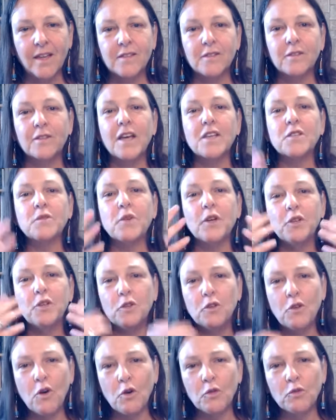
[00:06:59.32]
So that's why
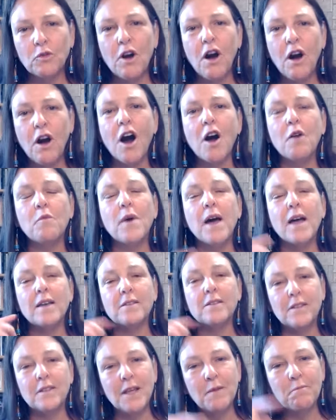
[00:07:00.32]
your own calm
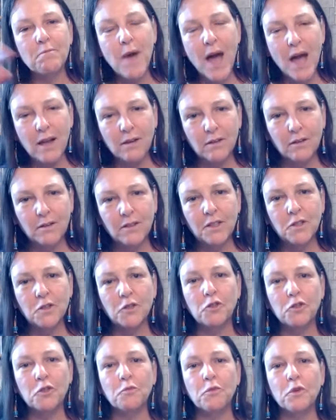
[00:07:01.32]
has an impact on the
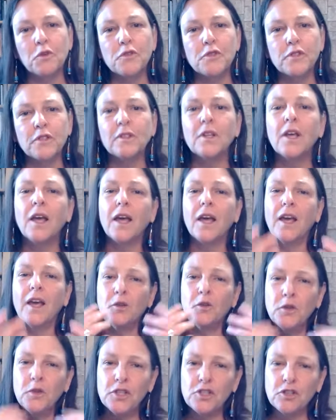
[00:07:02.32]
other person,
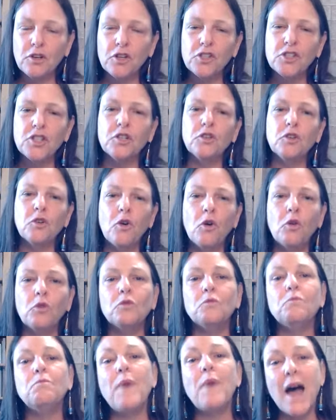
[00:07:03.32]
and recharging your
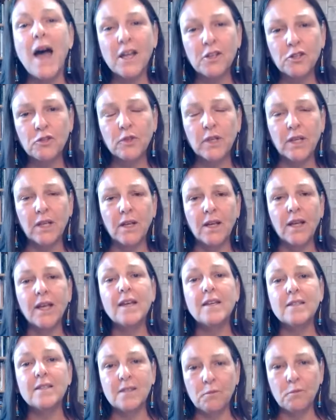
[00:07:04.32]
own battery
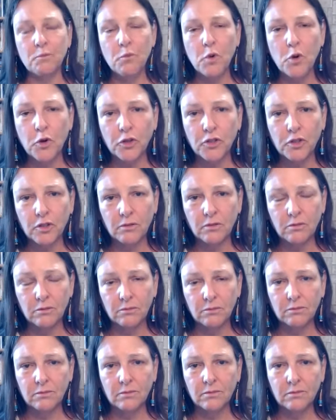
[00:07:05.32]
is important.
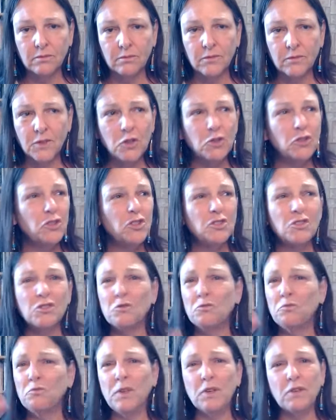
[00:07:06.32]
Could
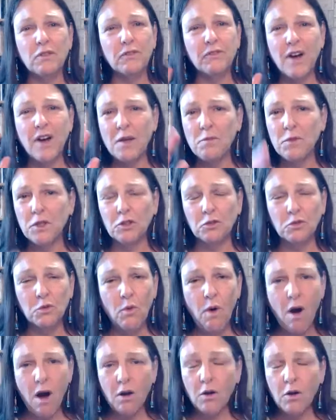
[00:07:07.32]
just be a 5-minute
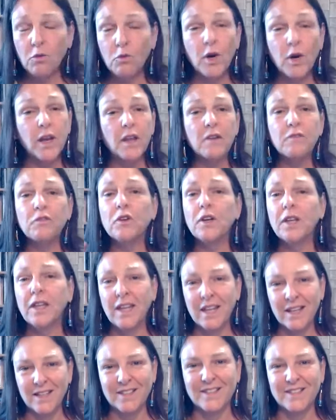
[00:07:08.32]
walk, whatever it
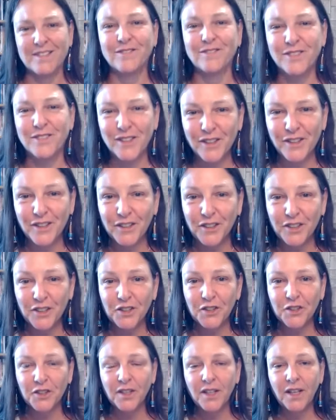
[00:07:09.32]
is for
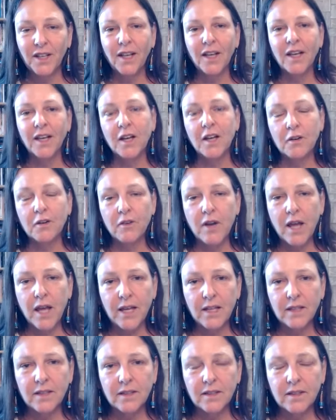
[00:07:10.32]
you,
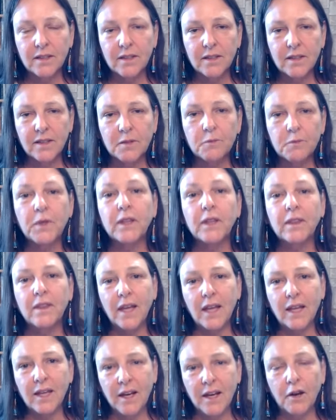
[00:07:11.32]
right? But
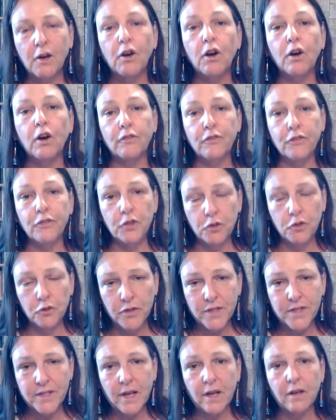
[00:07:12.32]
take care of
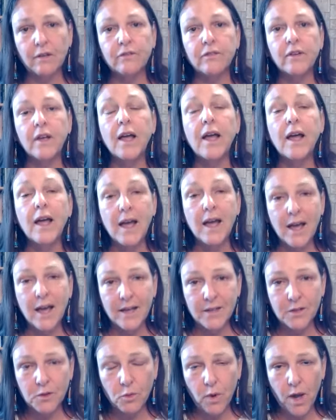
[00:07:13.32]
yourself
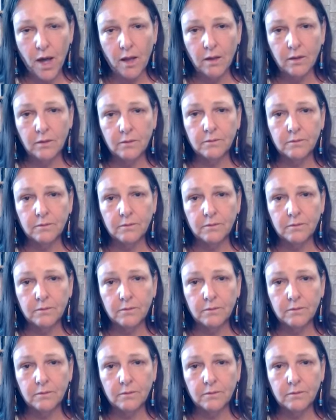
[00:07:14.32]
as well.